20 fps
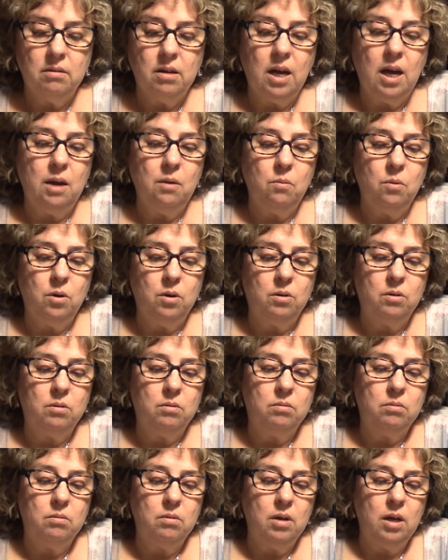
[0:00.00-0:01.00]
I
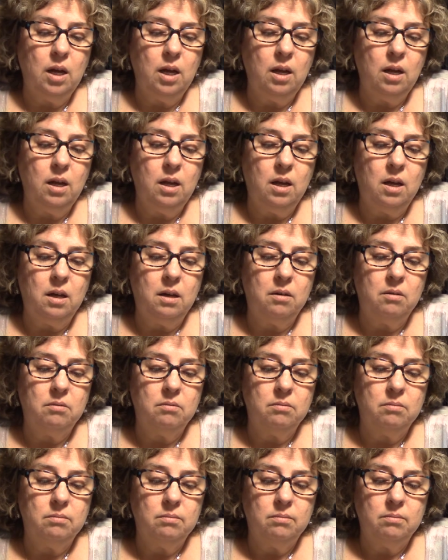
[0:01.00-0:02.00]
will,
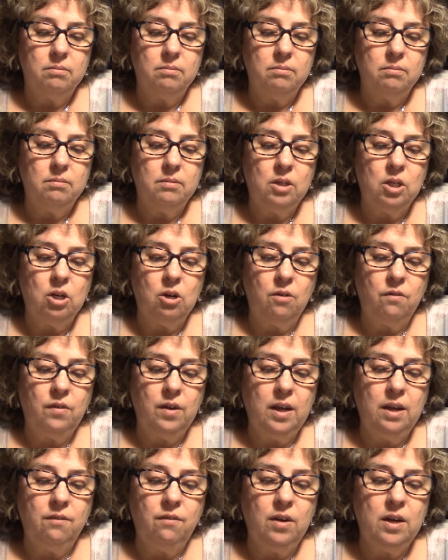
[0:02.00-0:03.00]
you know,
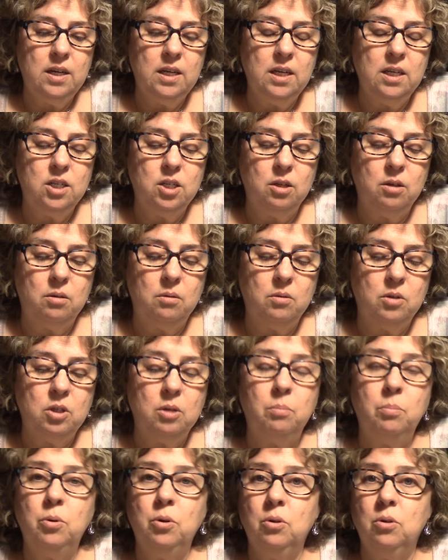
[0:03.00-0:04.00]
if I need
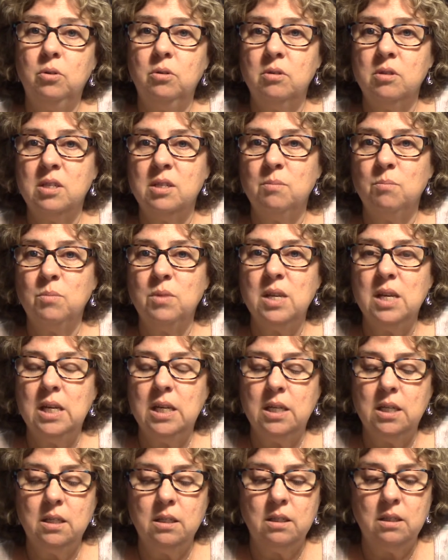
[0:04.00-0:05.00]
to pull some
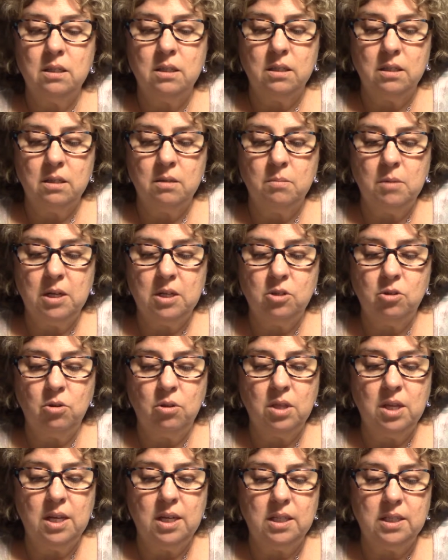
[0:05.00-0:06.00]
things, some extra
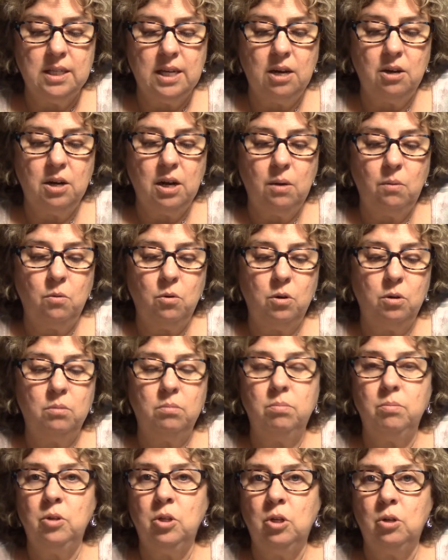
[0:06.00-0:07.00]
things out, I
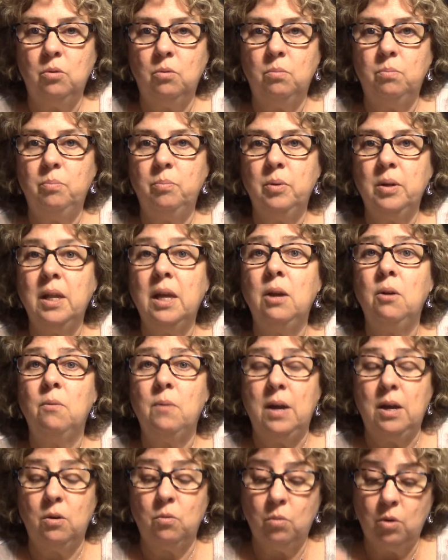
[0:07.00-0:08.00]
will, you know, play
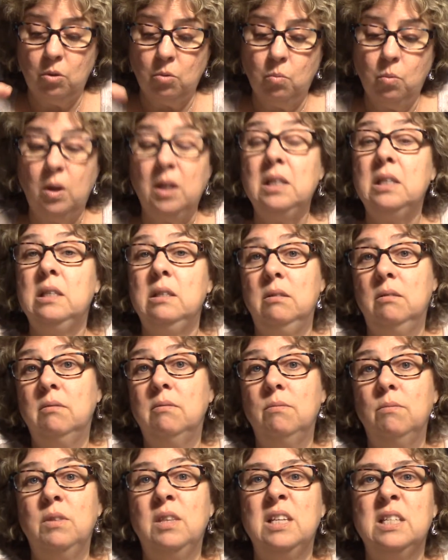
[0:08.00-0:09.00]
around with what
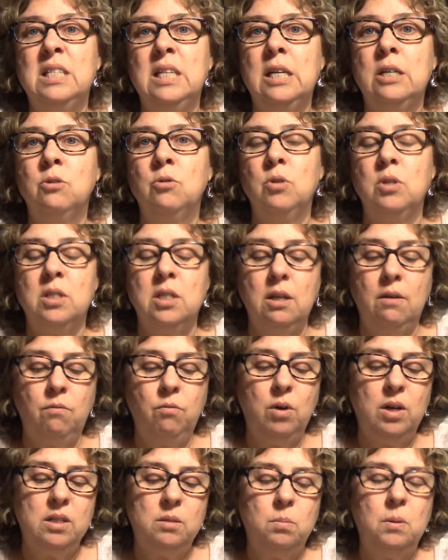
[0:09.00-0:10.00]
this extra stuff
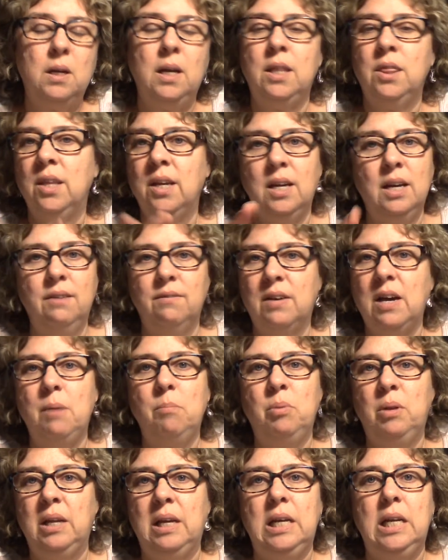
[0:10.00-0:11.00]
was, but I think I've
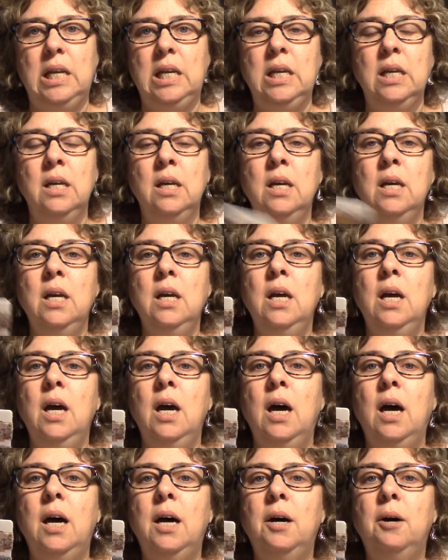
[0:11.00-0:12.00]
got plenty.
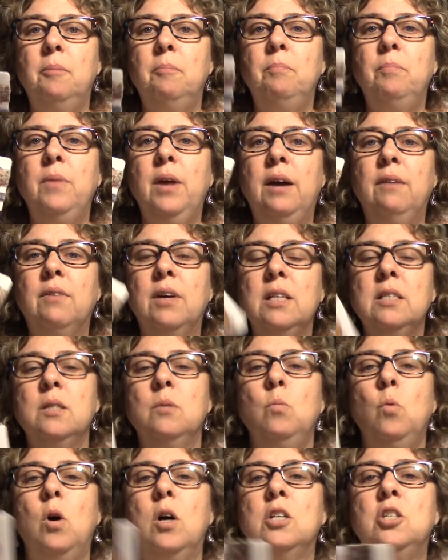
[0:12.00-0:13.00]
I've got
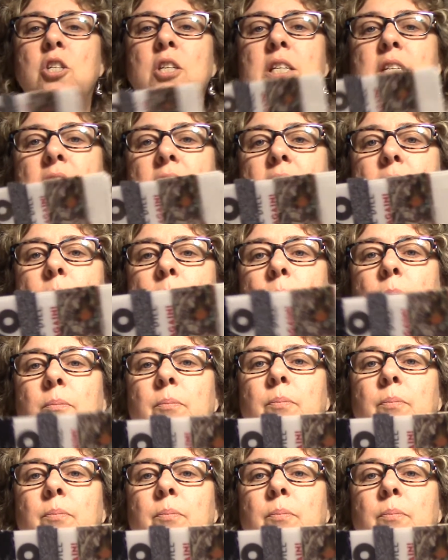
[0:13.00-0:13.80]
some washi tape.